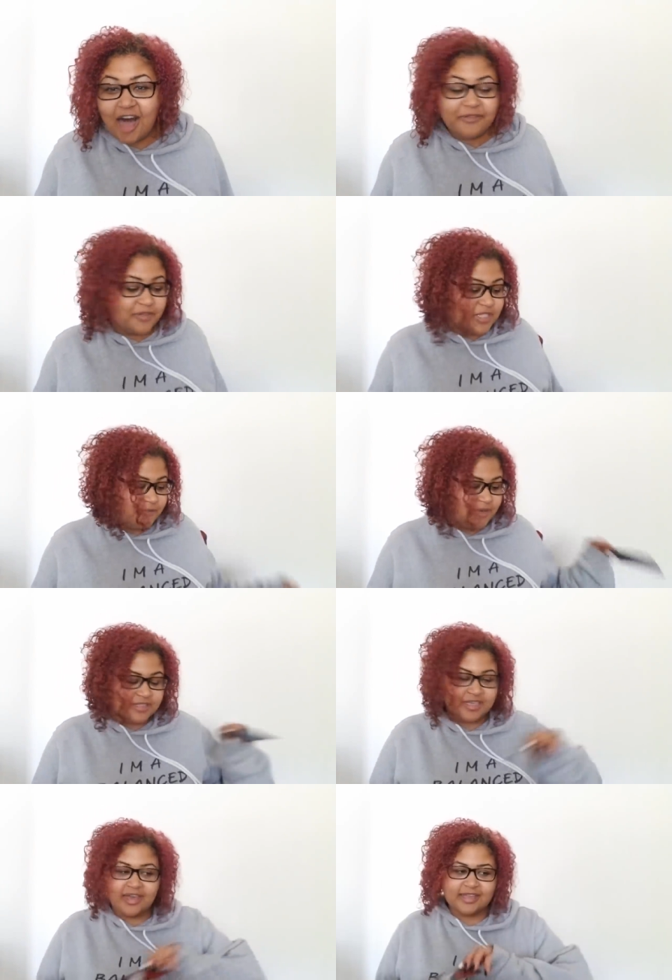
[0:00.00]
off of a different
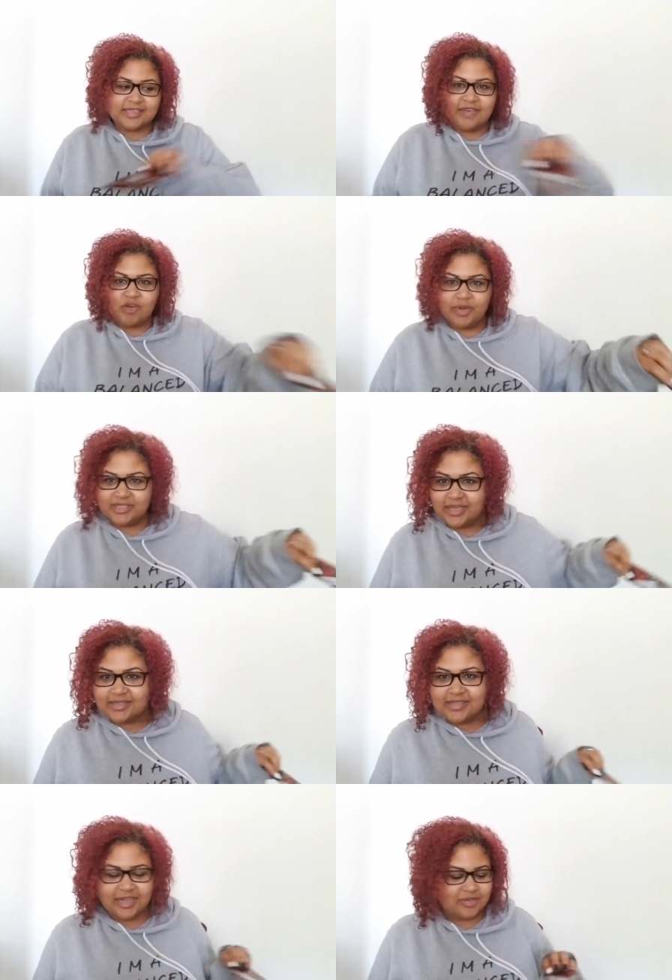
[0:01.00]
deck because I have all my decks
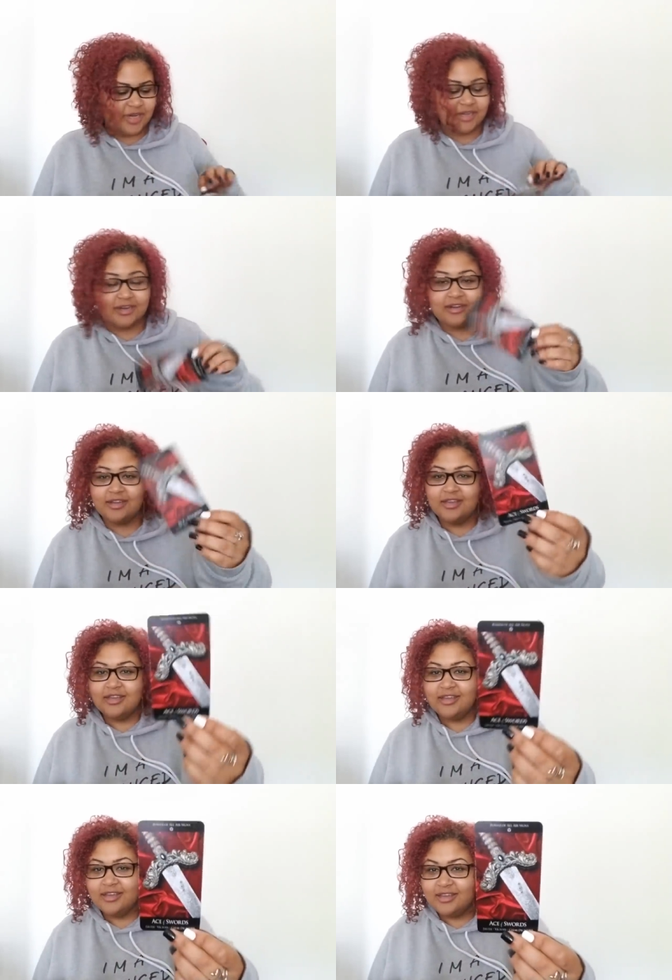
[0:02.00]
stacked right here.
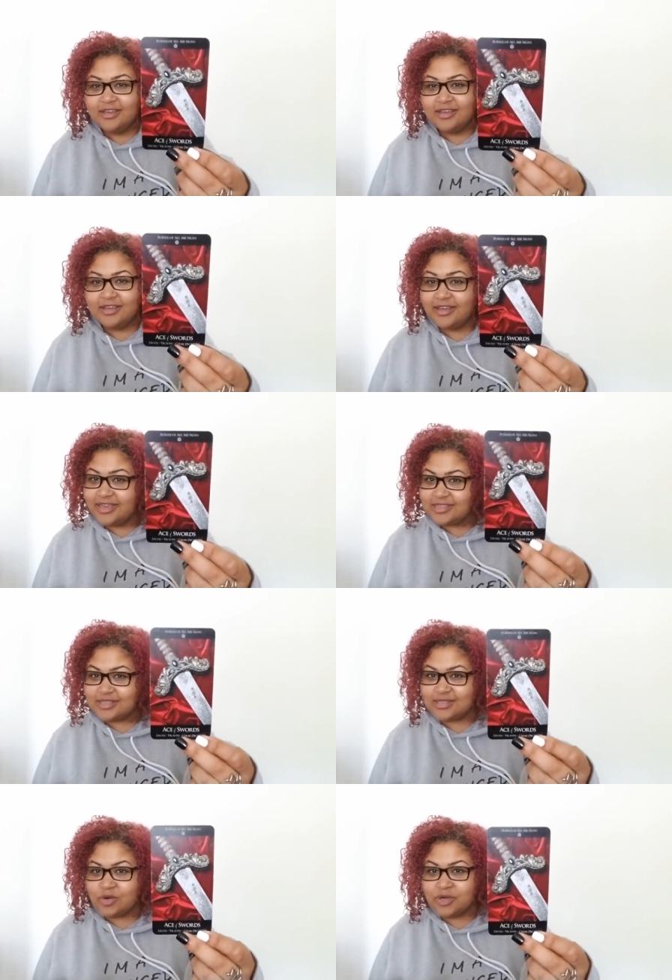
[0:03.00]
Ace of
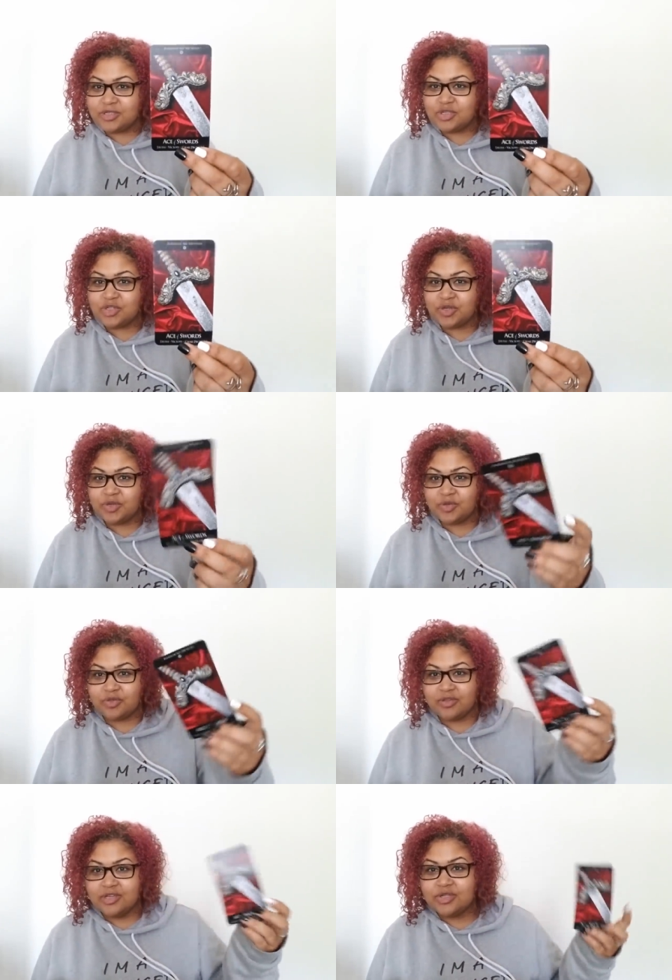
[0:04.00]
Swords, Truth.
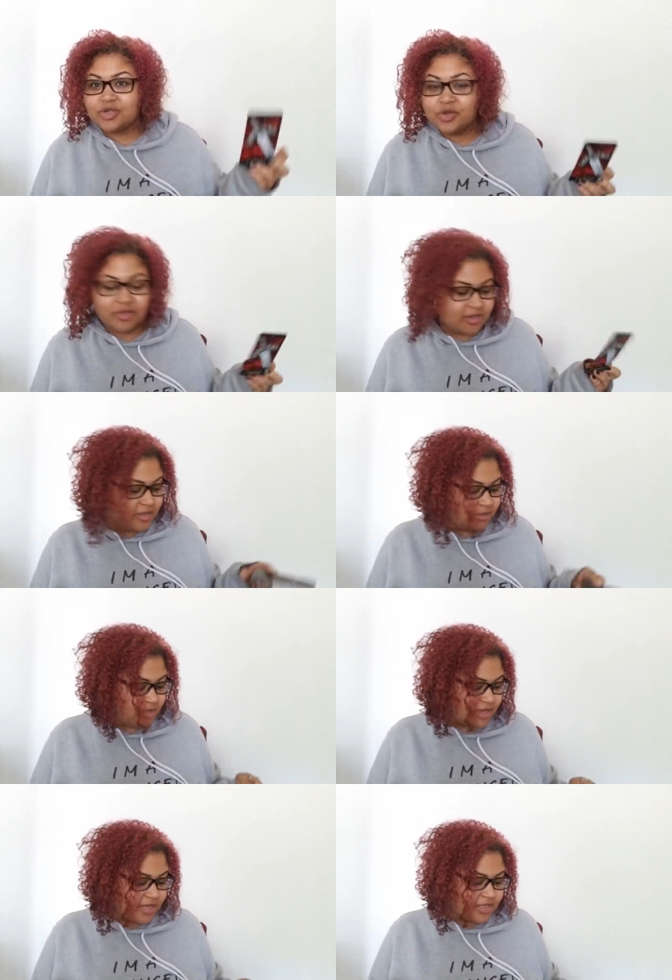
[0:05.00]
Truth and
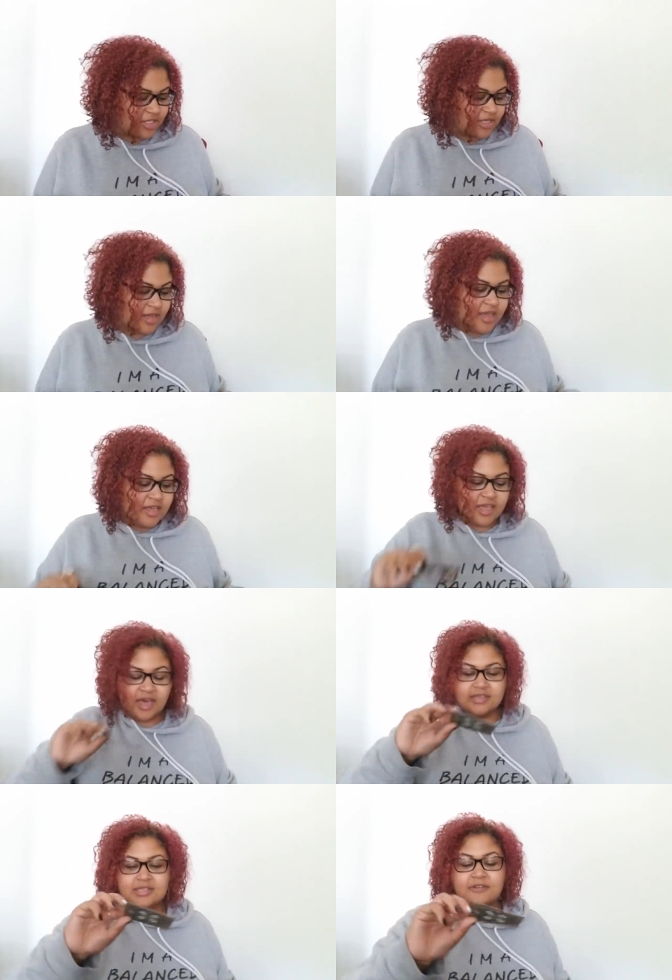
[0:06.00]
communication.
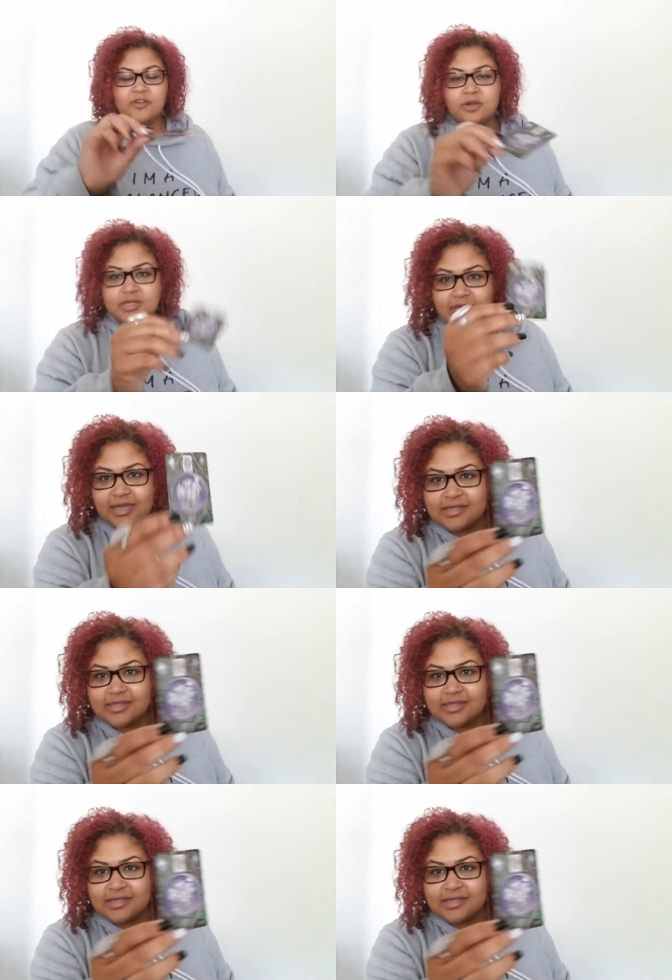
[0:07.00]
Yeah, so Virgos, like I